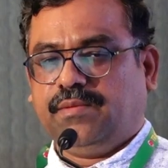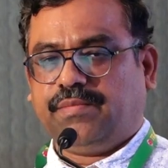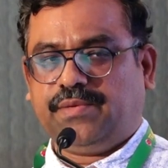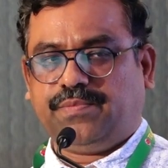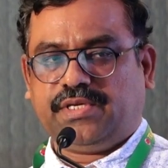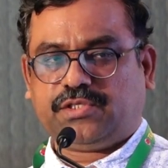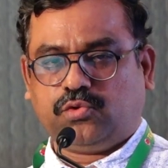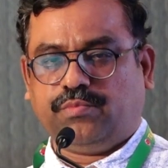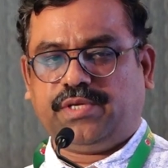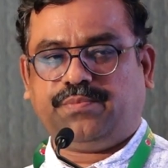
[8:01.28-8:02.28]
bypass
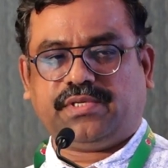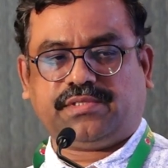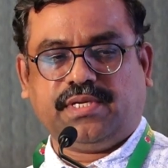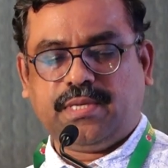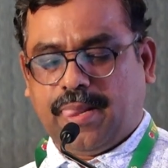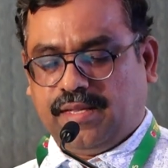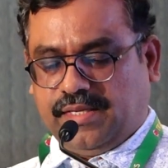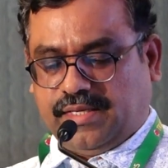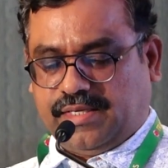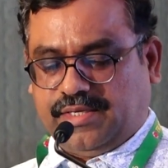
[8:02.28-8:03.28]
to bypass the
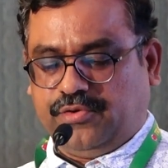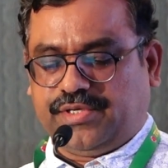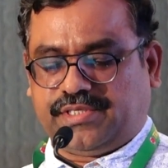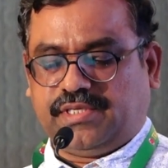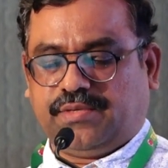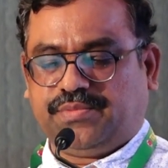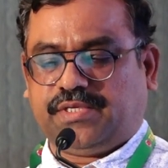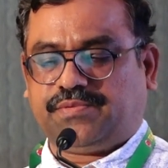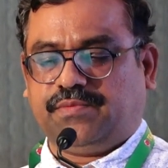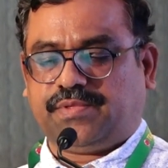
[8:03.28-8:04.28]
nutrition
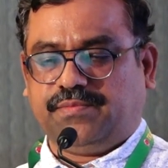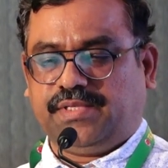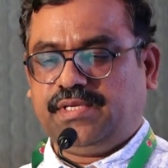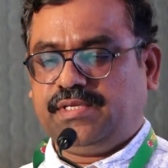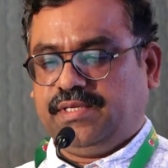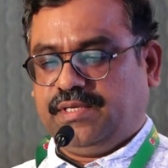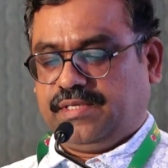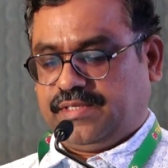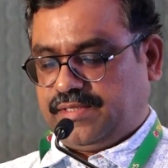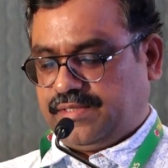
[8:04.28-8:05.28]
absorption from the
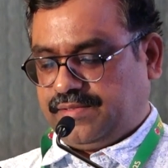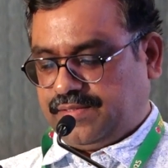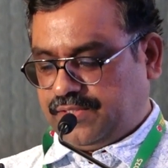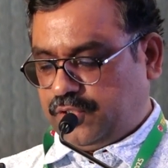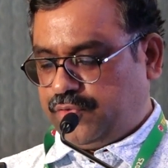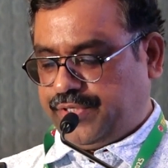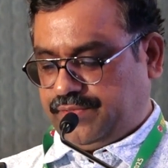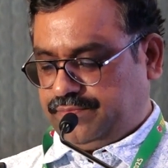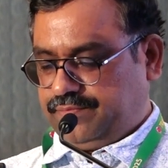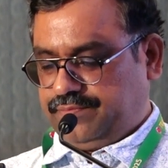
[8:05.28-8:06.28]
duodenum.